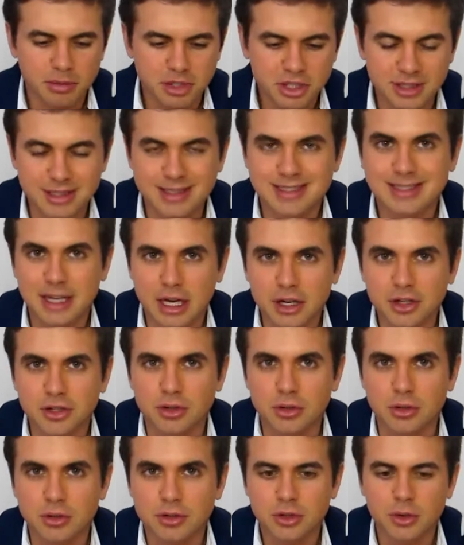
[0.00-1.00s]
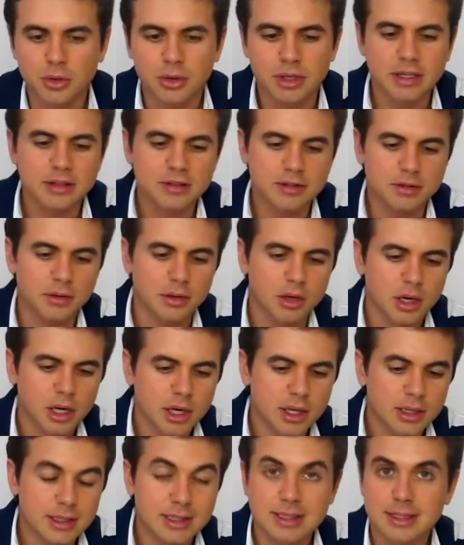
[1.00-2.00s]
schedule. So you need to
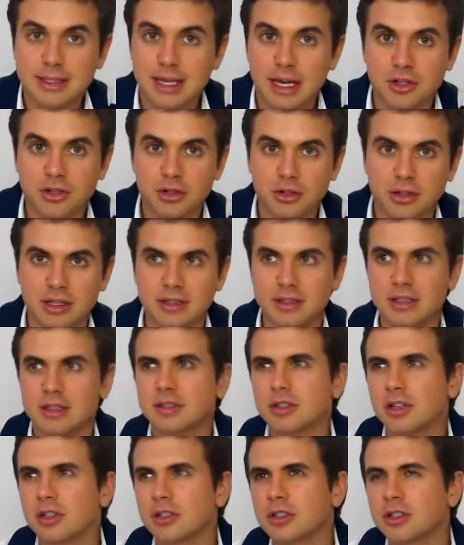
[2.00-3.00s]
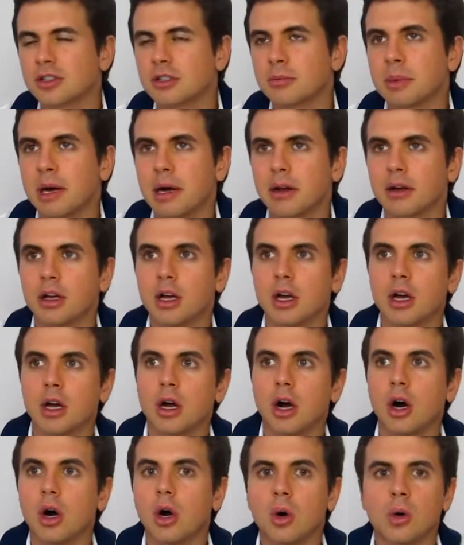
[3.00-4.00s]
schedule this. It's not just about,
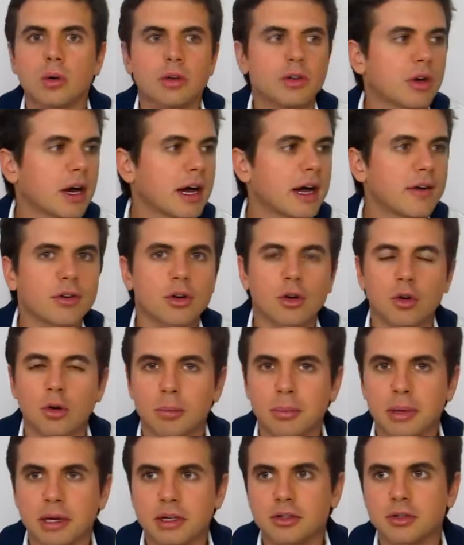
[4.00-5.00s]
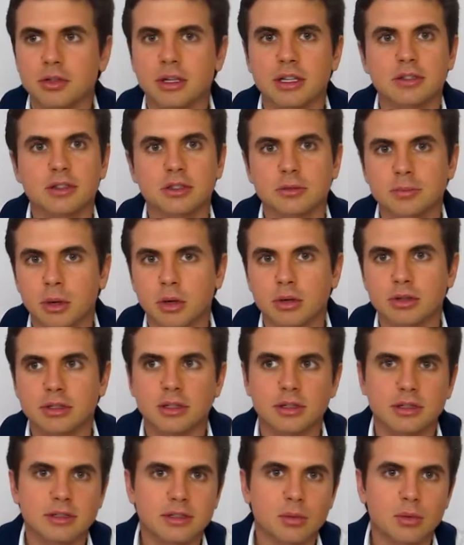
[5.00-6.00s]
I have a cool picture, let's just post
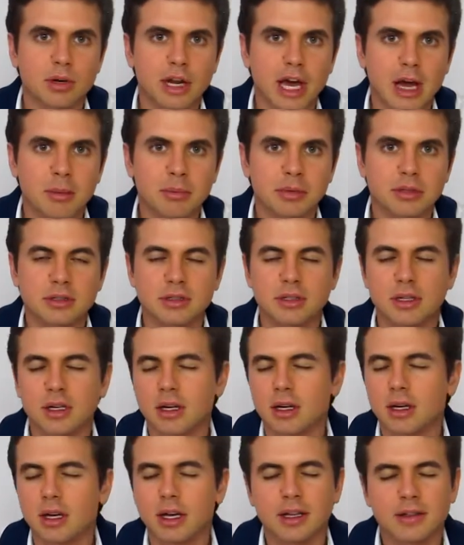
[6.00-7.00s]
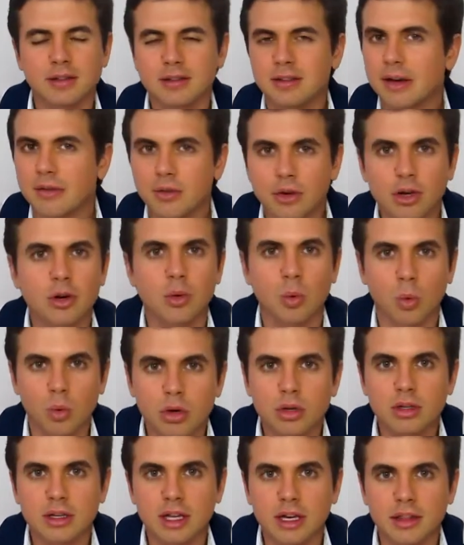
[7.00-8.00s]
it and see what happens. It's never going to
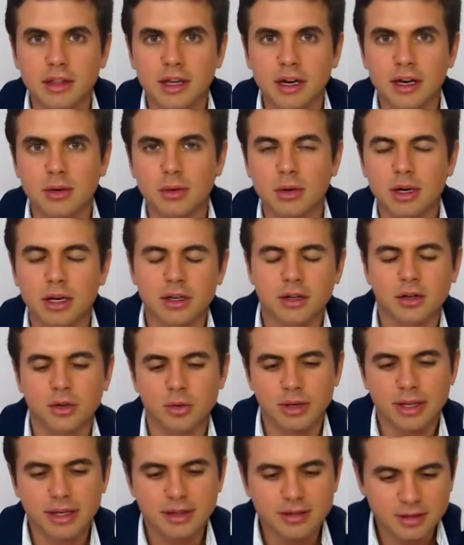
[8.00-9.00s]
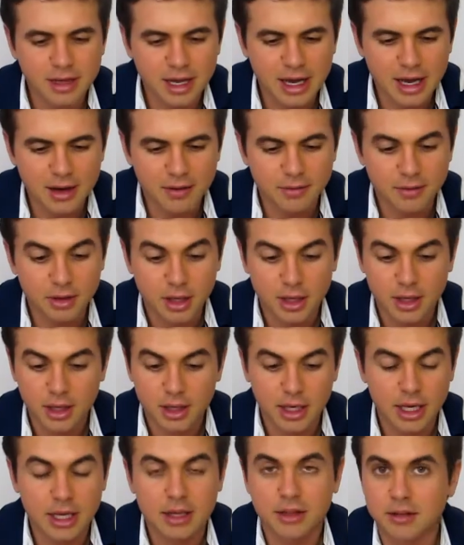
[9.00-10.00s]
work like that, right? You need to have,
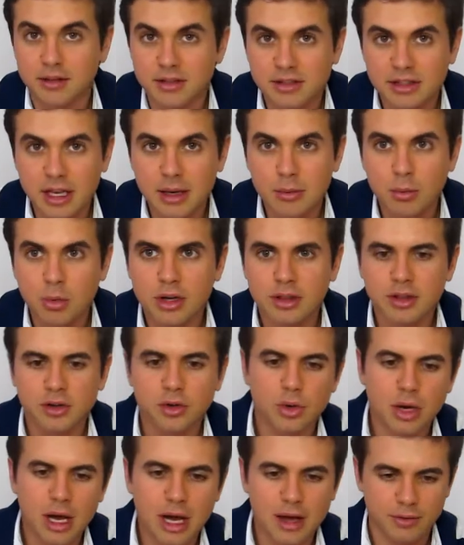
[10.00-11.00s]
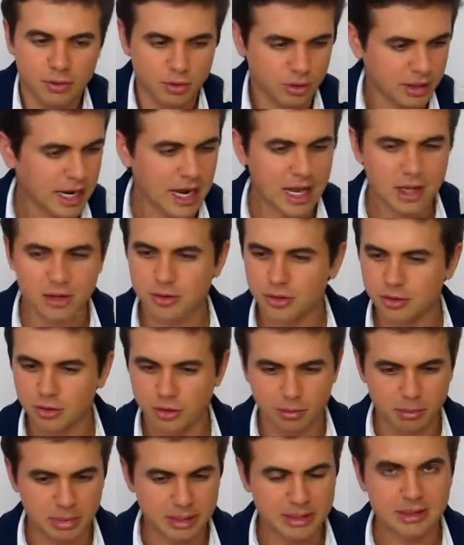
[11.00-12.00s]
in the same way that you have your calendar,
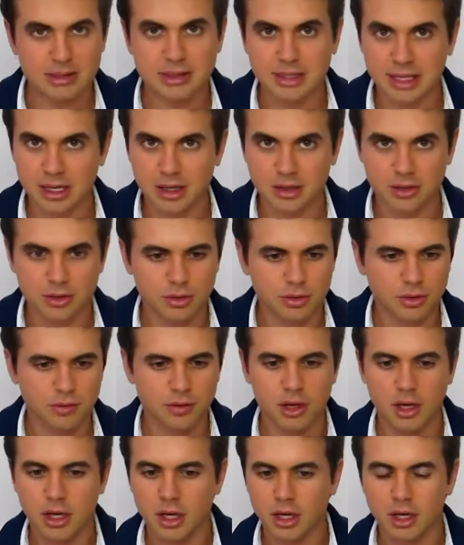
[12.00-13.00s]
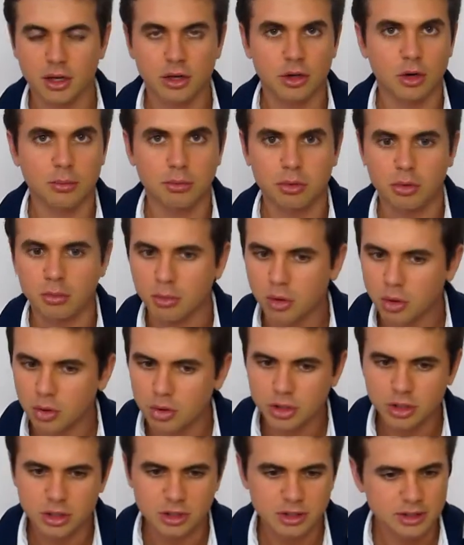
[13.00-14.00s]
your business calendar of,
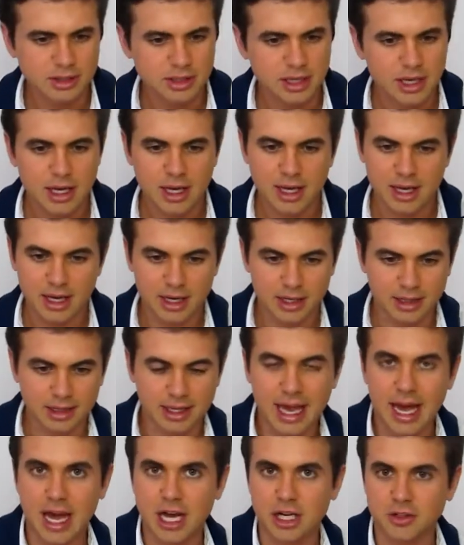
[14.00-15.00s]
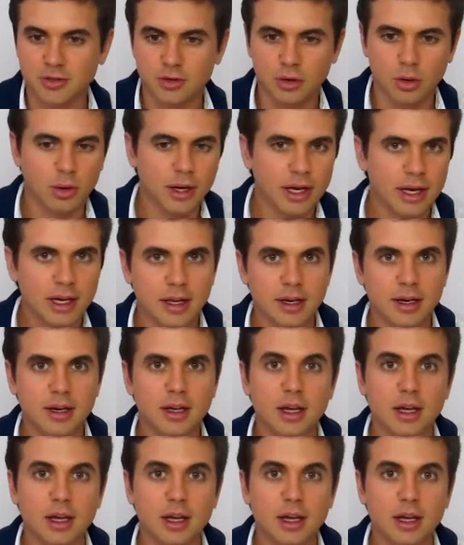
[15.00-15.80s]
promotions and cash flow in